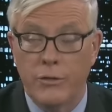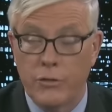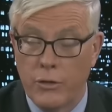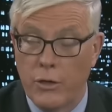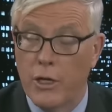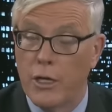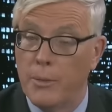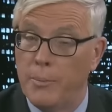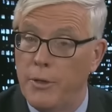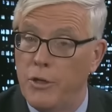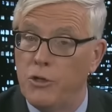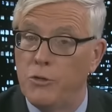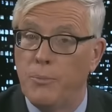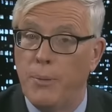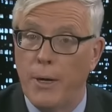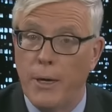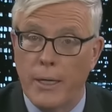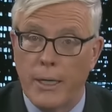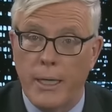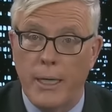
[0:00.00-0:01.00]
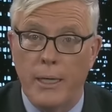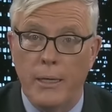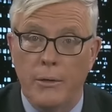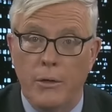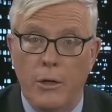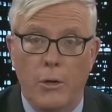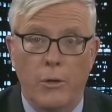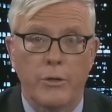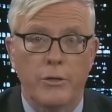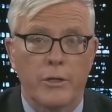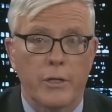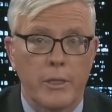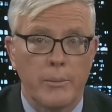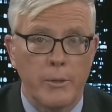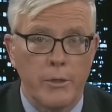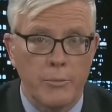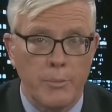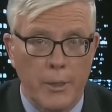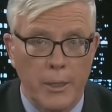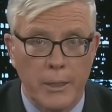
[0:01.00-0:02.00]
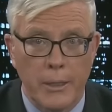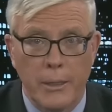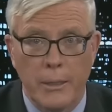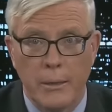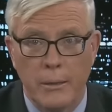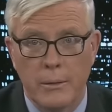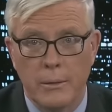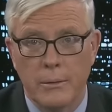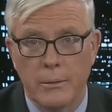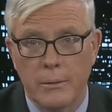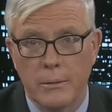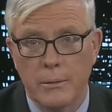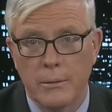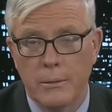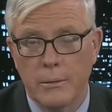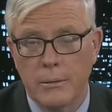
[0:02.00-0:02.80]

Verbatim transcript: It's going to be Sparky. Oh, is it going to be Sparky?